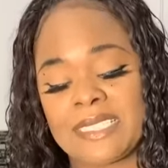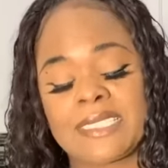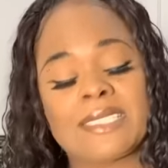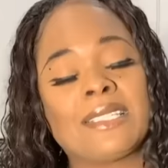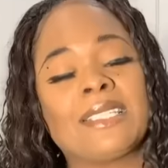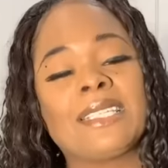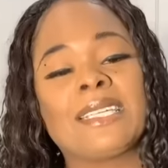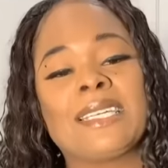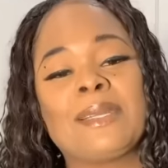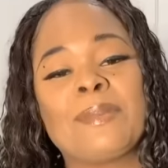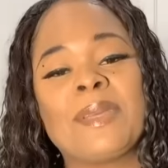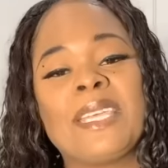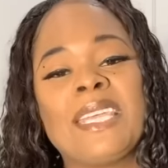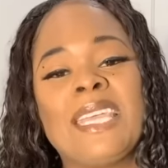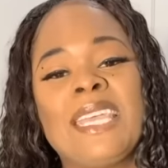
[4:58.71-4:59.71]
It's only going to
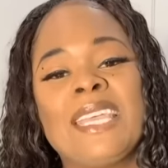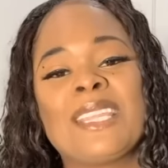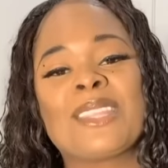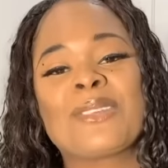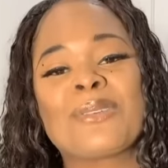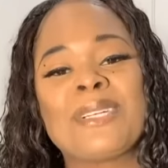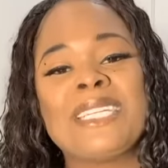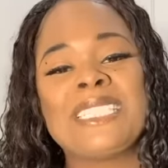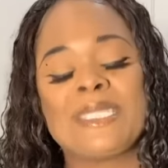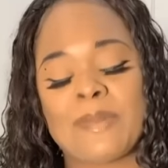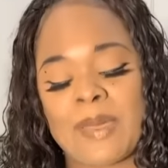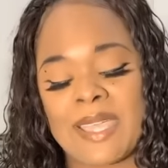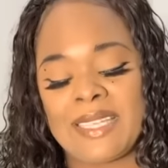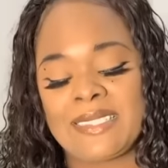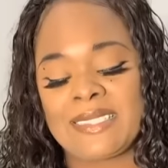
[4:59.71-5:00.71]
be three
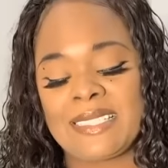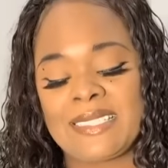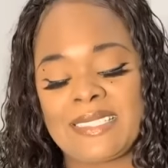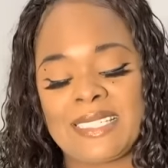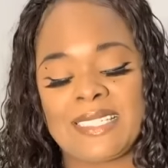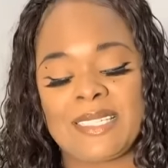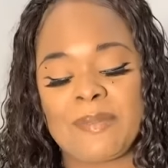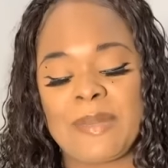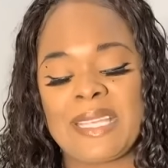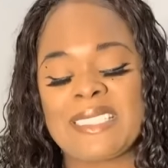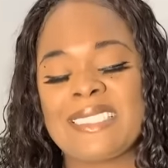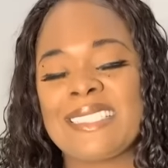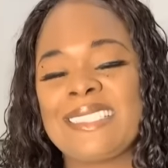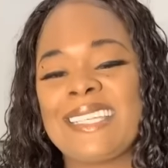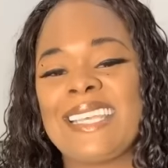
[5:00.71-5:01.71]
spices and it
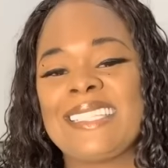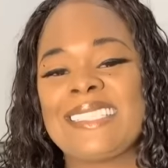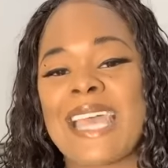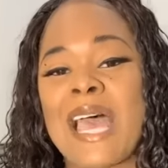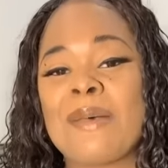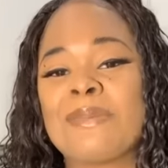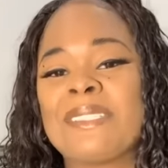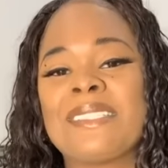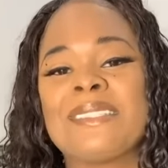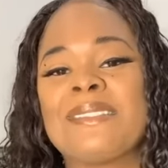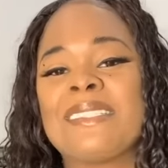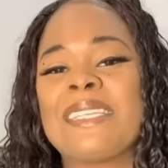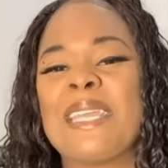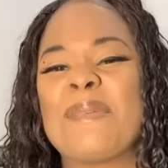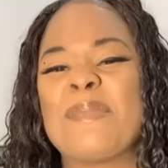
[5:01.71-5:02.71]
makes it taste
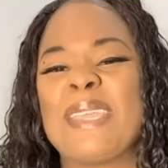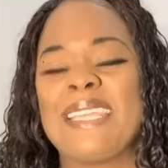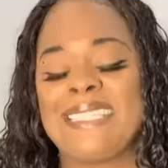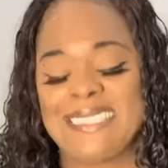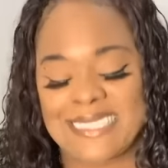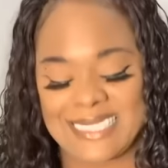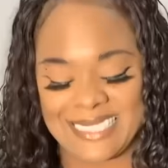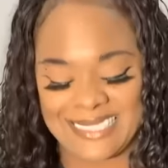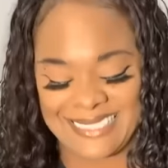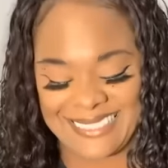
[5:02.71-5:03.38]
absolutely amazing.